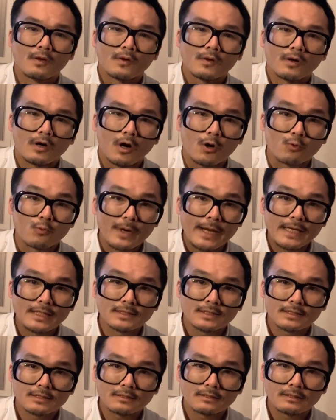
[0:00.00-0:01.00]
A
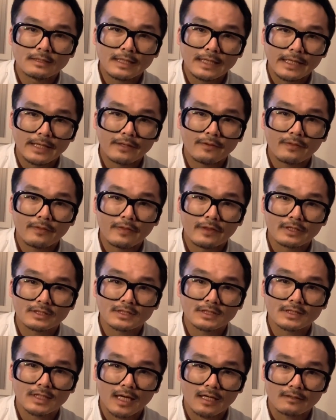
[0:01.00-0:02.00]
Raisin in the
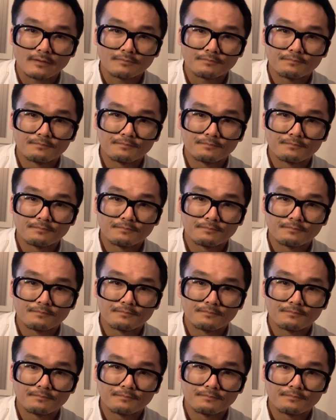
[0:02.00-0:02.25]
Sun.